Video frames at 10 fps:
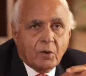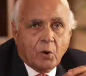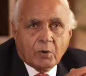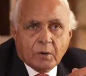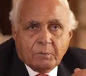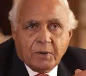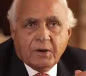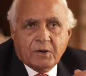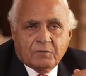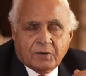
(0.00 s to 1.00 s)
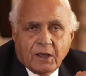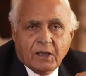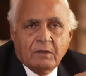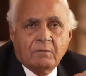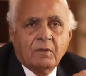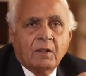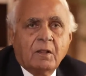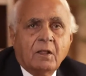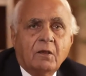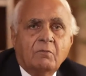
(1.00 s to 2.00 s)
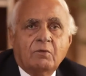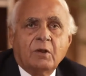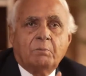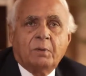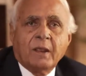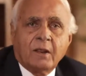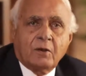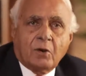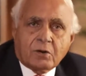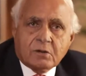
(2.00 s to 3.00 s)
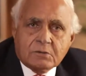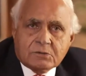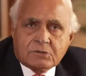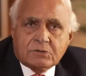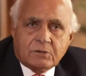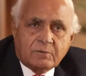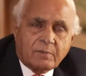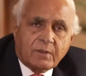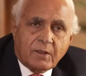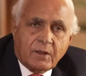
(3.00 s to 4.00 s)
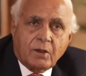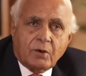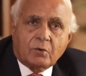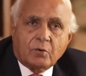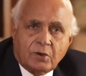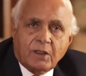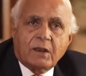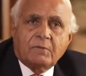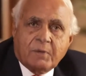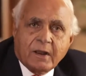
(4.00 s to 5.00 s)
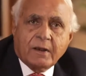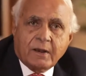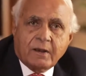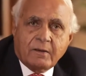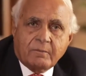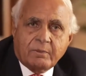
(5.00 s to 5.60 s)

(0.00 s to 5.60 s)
over a period of time will bring laurels to DLF brand